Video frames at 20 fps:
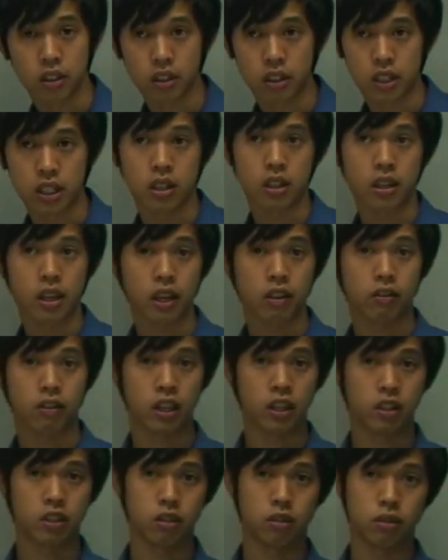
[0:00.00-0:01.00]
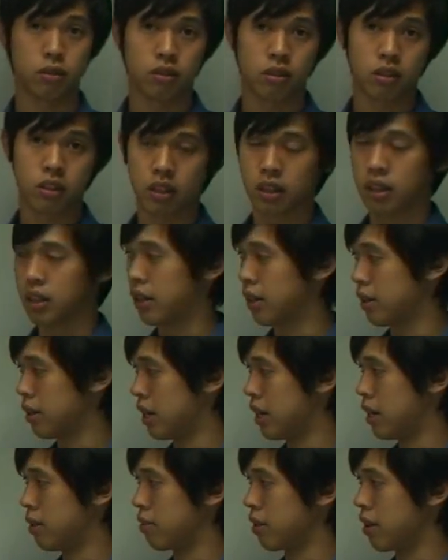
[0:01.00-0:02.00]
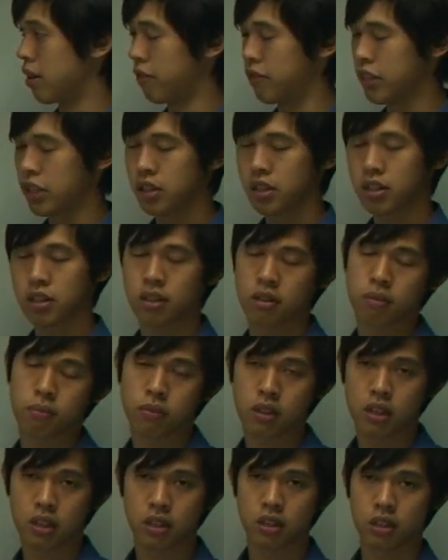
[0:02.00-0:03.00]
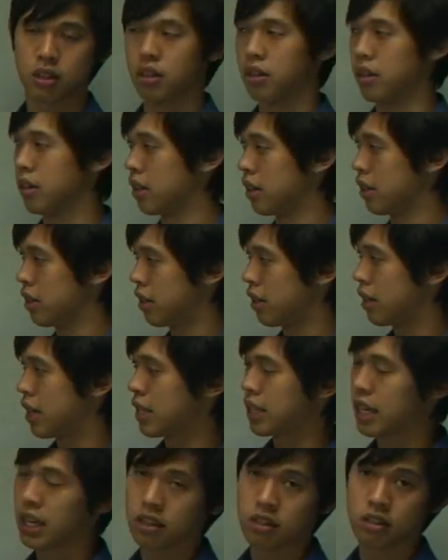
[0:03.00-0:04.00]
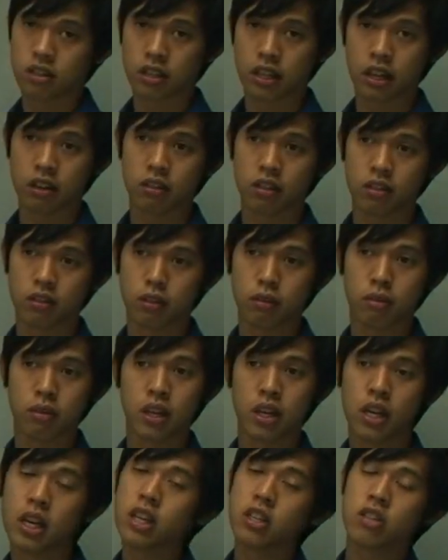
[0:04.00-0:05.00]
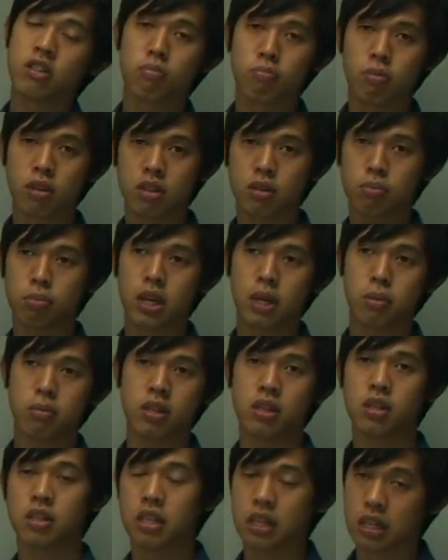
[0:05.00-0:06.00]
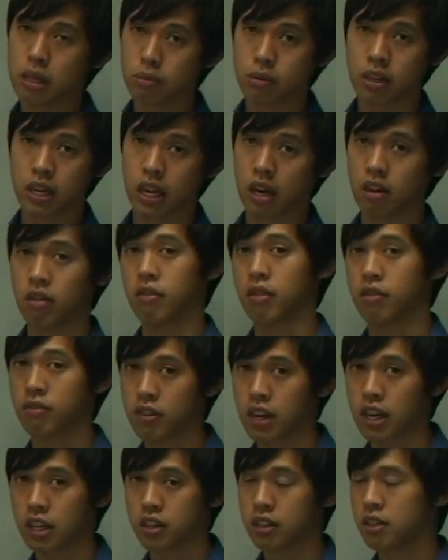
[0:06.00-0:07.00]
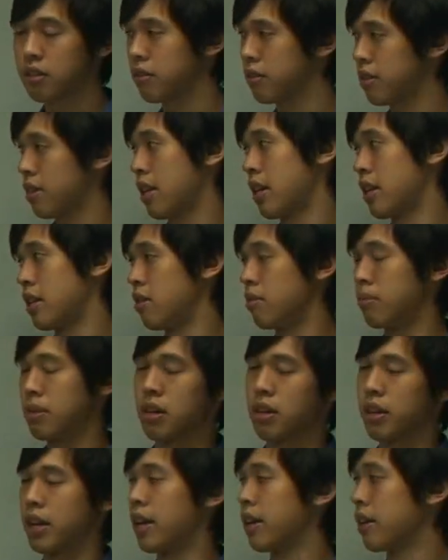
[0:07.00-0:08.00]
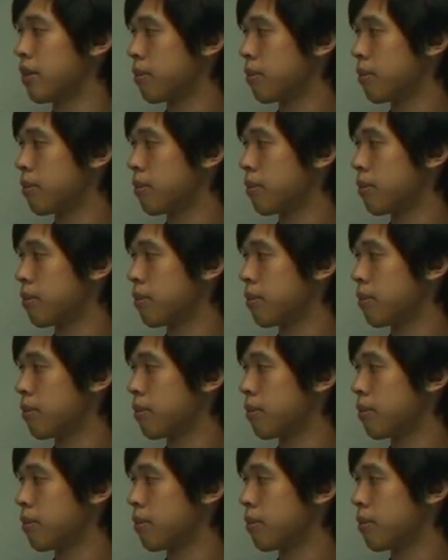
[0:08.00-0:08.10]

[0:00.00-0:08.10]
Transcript: dislike fractional um, coefficients, so that's how you just get rid of them. Just multiply by the denominator of the fraction, and you'll be okay.